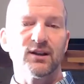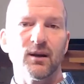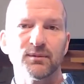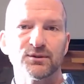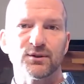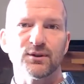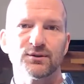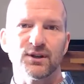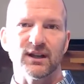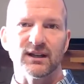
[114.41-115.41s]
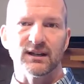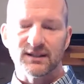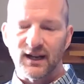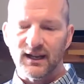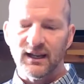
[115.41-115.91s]
Thomas Church in
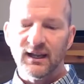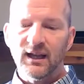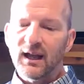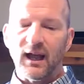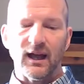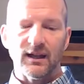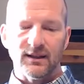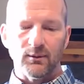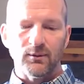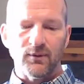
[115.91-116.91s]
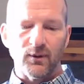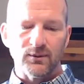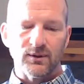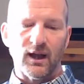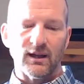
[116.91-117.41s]
Kentucky, and they will
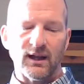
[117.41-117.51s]
vote